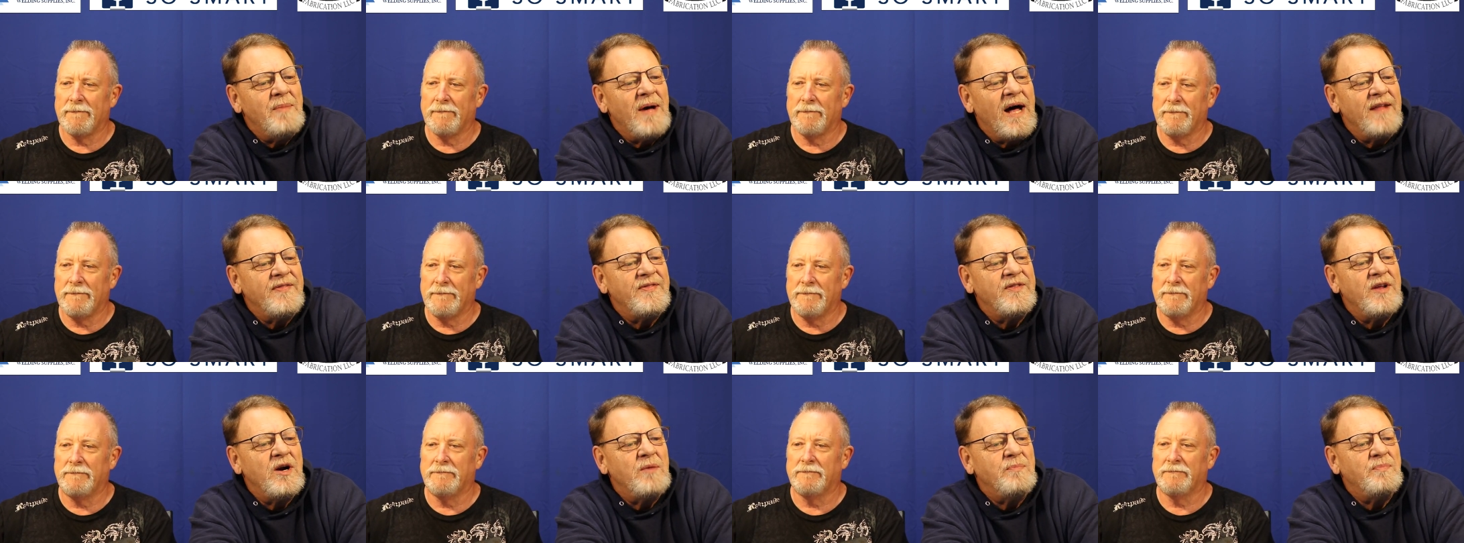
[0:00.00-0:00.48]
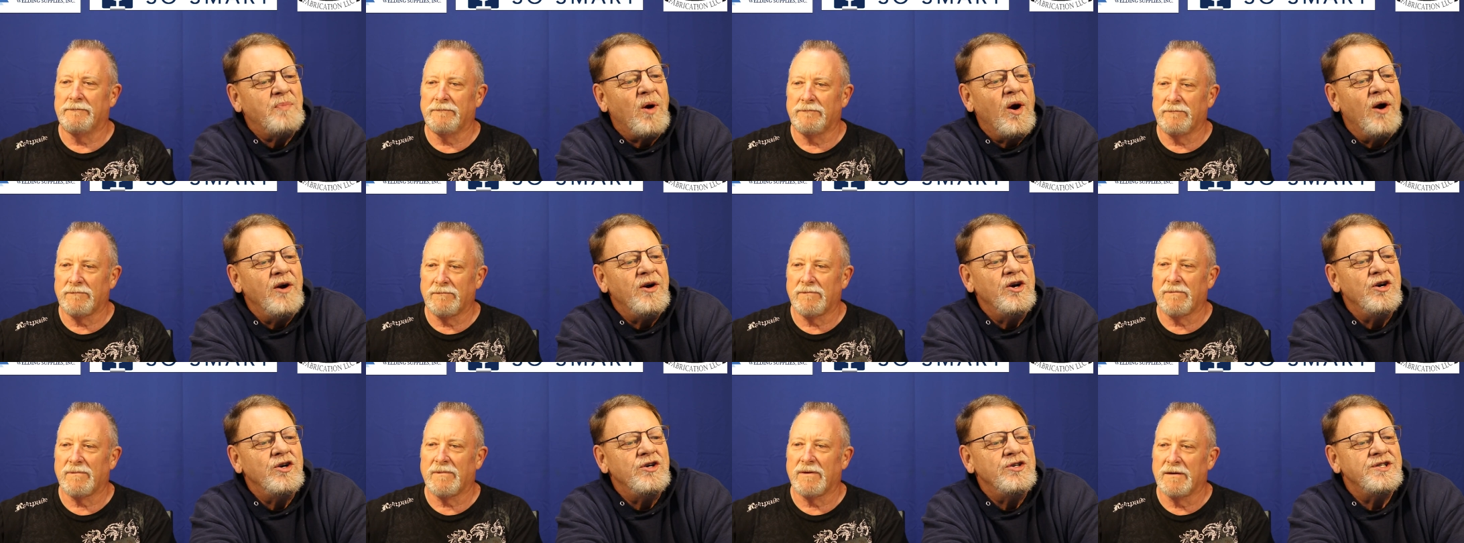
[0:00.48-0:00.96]
Speaker 1: about their
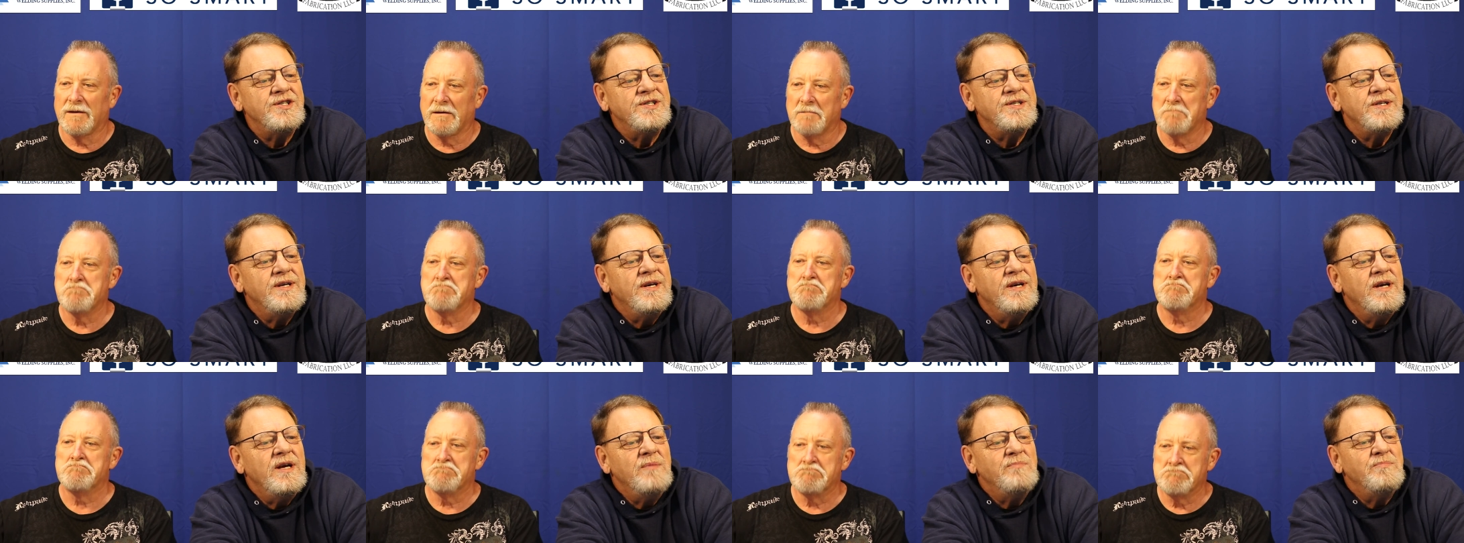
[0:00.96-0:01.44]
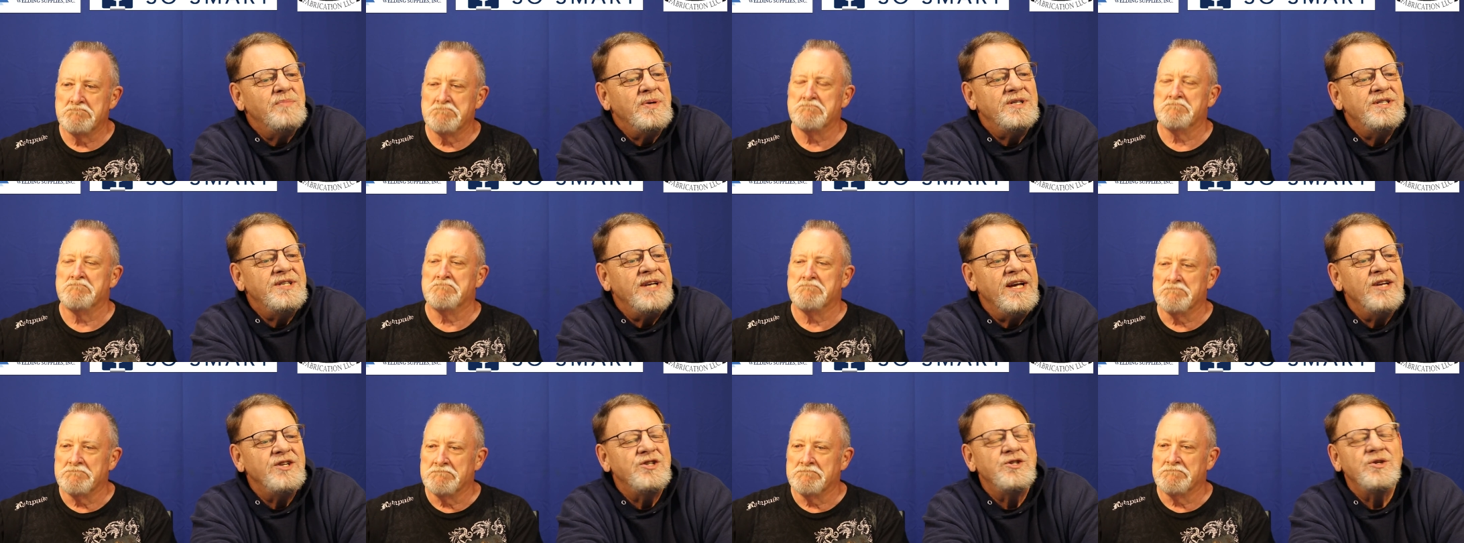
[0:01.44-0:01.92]
partner's
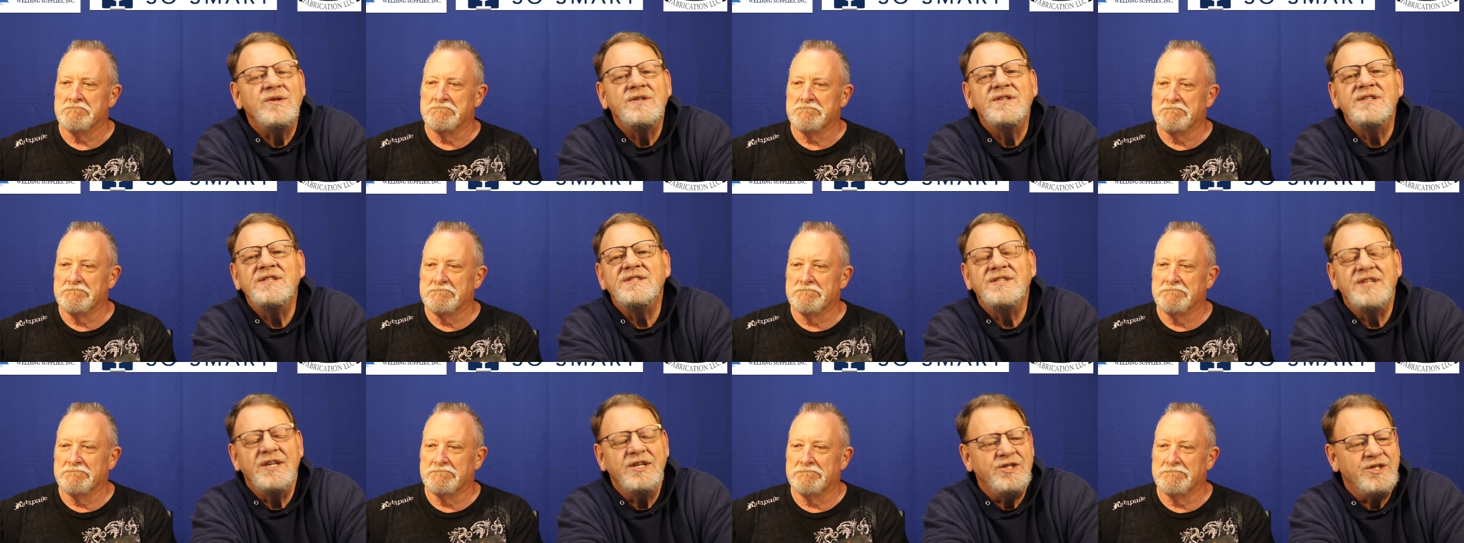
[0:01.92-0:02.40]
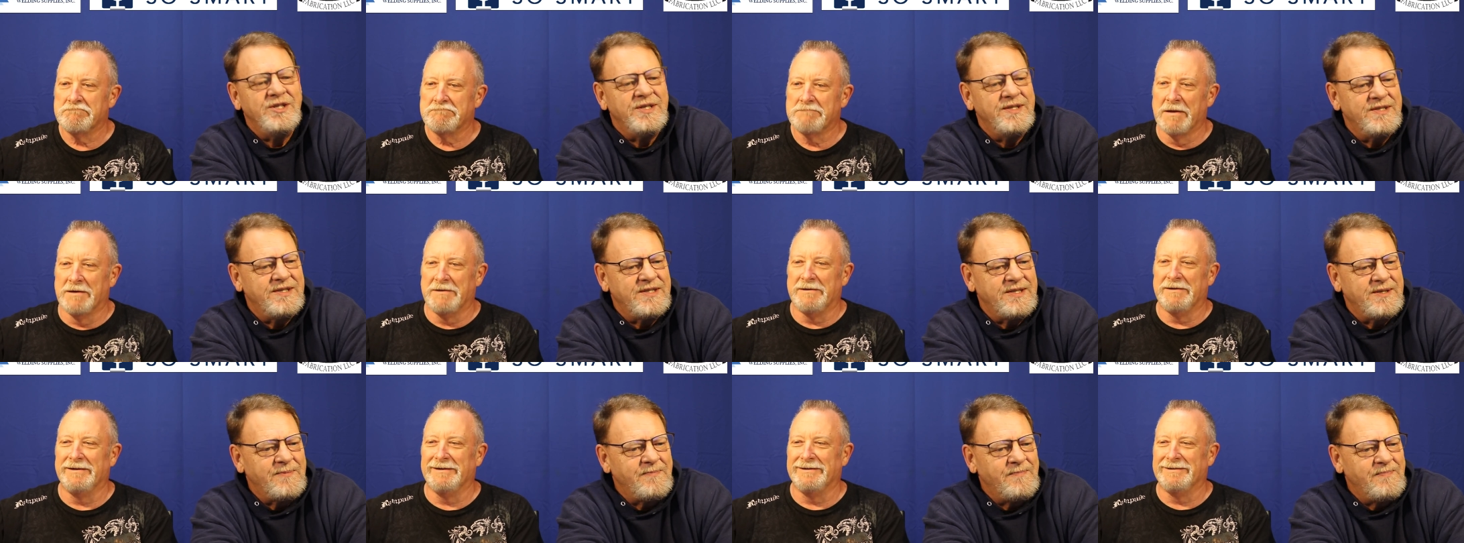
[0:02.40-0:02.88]
potential
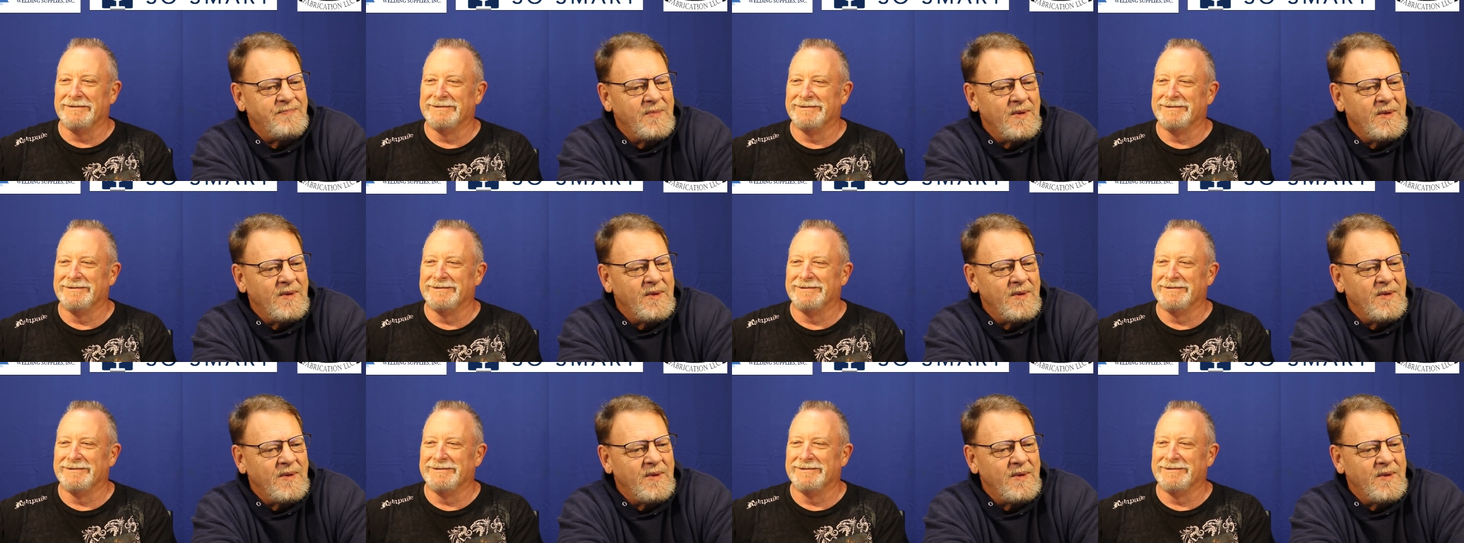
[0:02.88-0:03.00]
decisions.